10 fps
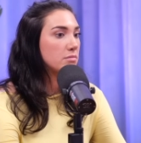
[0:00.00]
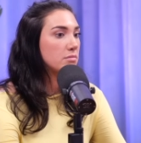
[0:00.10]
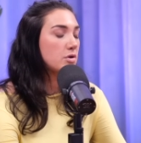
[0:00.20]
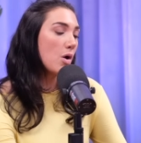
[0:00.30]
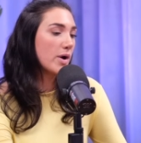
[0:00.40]

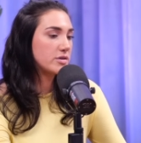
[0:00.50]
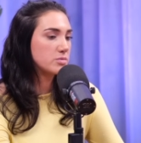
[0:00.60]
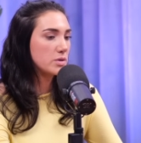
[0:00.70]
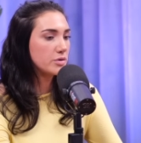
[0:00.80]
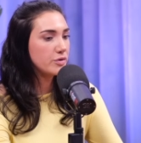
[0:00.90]
No, I just
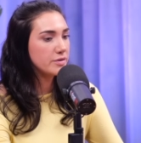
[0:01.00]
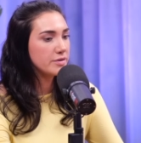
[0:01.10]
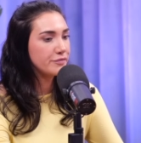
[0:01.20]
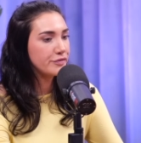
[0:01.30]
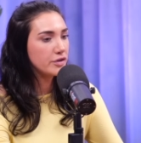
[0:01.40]
want you to
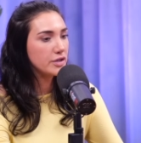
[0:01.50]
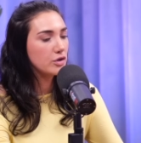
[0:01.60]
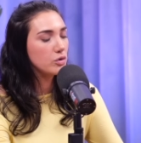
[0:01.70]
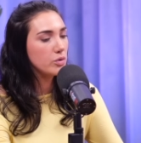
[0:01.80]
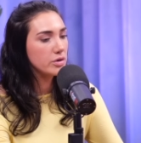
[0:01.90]
feel included.